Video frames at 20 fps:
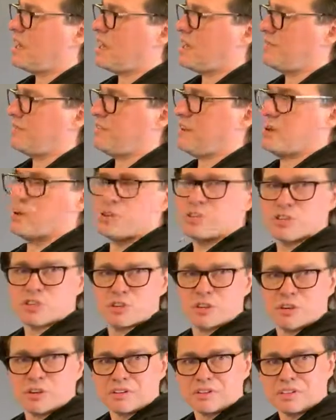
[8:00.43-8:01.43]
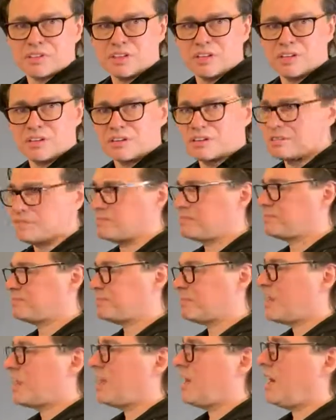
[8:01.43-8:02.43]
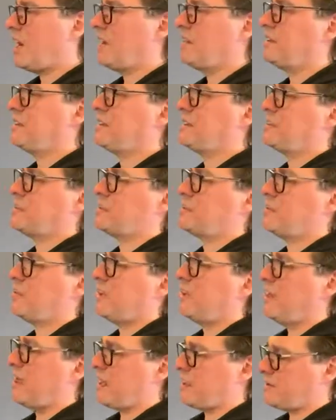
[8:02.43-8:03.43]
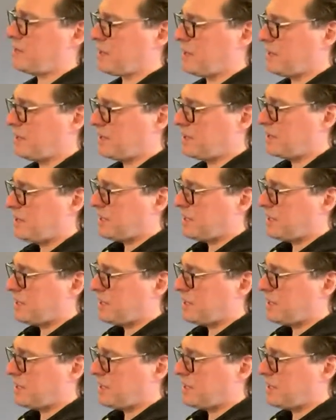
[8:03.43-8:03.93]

I'm very short here under the swivel area.